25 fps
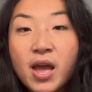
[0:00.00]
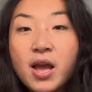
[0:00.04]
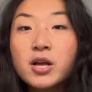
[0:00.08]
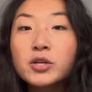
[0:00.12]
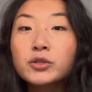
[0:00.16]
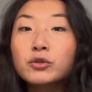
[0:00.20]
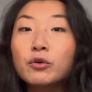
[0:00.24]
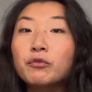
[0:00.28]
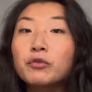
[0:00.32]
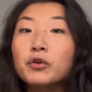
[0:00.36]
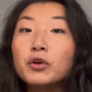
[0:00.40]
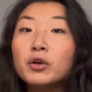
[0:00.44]

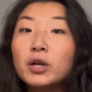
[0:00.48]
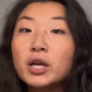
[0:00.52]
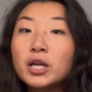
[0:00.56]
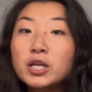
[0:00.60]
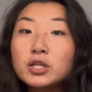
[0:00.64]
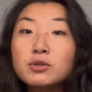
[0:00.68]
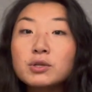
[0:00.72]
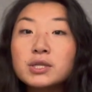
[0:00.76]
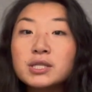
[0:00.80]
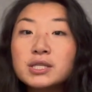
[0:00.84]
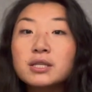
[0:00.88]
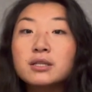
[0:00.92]
So if you're
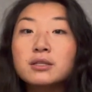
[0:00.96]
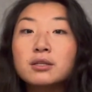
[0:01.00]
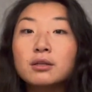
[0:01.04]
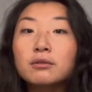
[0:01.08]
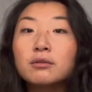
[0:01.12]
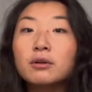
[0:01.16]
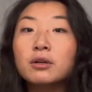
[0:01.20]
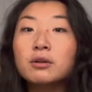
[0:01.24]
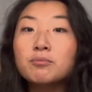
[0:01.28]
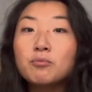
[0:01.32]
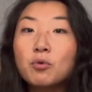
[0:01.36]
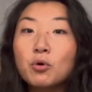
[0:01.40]
interested to
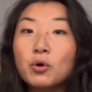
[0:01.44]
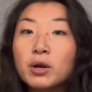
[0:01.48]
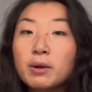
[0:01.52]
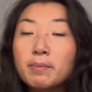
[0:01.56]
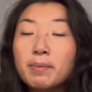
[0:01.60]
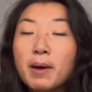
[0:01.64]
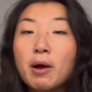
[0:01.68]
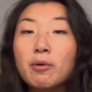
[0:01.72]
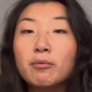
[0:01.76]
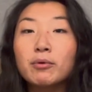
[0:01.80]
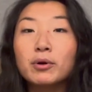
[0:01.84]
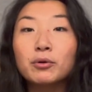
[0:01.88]
learn more
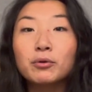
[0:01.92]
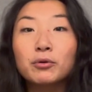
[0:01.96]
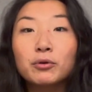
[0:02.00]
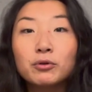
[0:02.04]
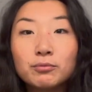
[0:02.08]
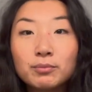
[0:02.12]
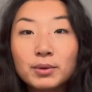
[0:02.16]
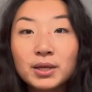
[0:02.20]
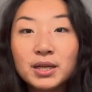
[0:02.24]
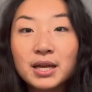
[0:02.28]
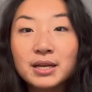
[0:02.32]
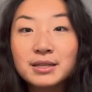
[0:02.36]
about
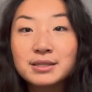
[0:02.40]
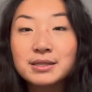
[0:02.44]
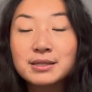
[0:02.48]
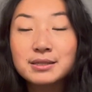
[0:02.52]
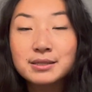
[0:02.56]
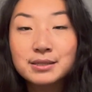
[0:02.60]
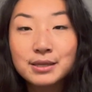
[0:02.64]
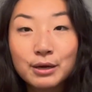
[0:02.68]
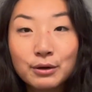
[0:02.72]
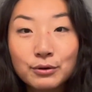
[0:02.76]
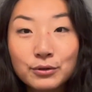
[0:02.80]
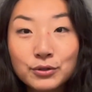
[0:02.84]
recruitment as a
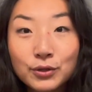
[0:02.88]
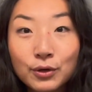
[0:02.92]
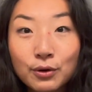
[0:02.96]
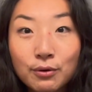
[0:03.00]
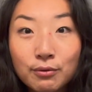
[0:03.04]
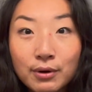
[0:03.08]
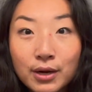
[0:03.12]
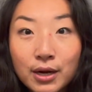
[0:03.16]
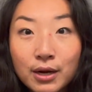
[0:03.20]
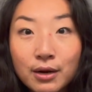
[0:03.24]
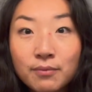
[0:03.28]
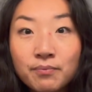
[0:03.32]
sales
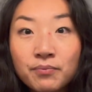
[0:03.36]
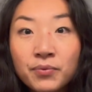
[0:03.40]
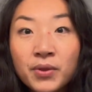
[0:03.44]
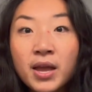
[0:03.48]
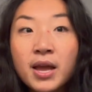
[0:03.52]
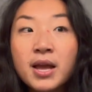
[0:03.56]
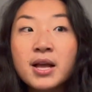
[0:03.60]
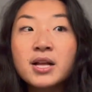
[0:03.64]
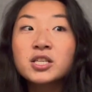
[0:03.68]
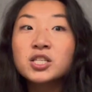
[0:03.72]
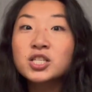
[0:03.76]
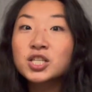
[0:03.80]
career,
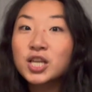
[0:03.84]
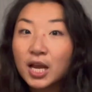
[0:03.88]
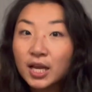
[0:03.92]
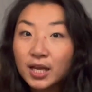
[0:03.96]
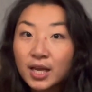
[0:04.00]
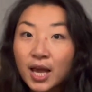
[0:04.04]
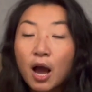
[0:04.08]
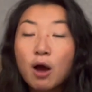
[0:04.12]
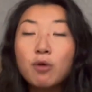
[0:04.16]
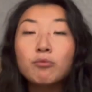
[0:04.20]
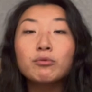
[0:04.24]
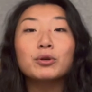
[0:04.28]
check
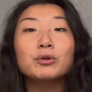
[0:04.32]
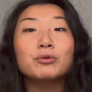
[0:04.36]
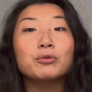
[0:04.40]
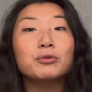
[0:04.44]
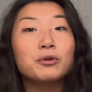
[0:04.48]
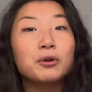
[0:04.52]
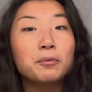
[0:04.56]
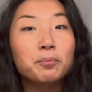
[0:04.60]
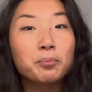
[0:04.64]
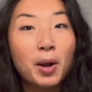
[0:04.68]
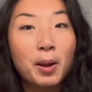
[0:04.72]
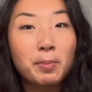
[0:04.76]
out
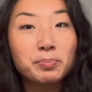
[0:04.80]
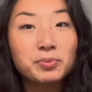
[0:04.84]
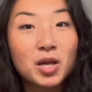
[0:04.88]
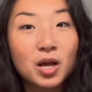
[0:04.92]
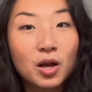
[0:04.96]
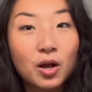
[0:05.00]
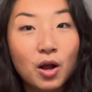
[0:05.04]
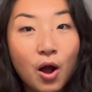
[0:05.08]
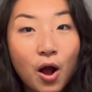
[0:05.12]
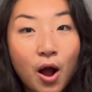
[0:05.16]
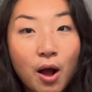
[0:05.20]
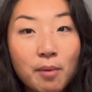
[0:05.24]

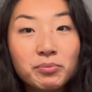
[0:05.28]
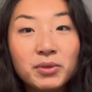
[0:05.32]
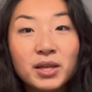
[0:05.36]
recruiterprep.com.